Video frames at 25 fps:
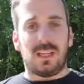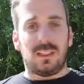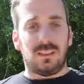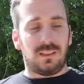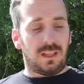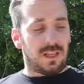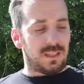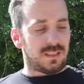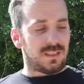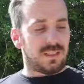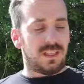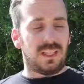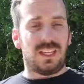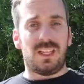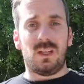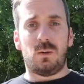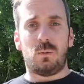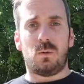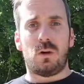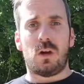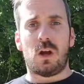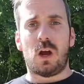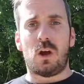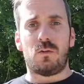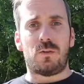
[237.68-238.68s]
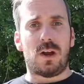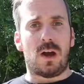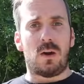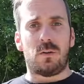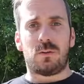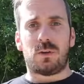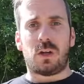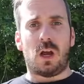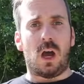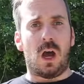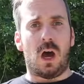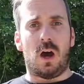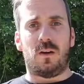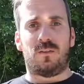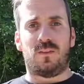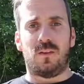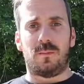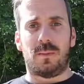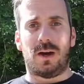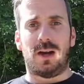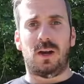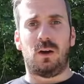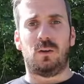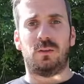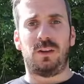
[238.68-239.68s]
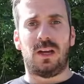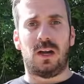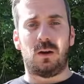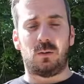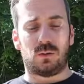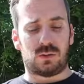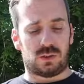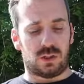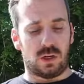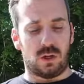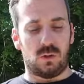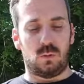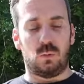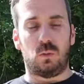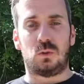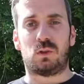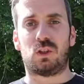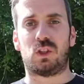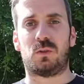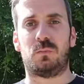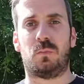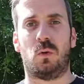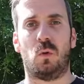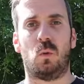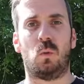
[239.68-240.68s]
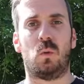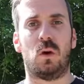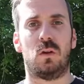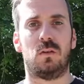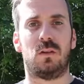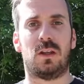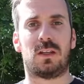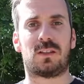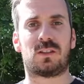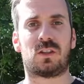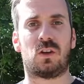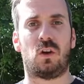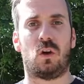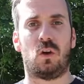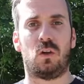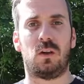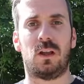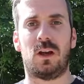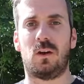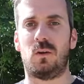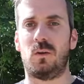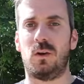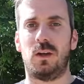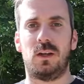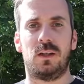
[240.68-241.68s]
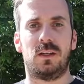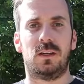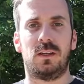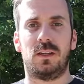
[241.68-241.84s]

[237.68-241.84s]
and lastly, we're around half a mile now, so we'll just put one last call out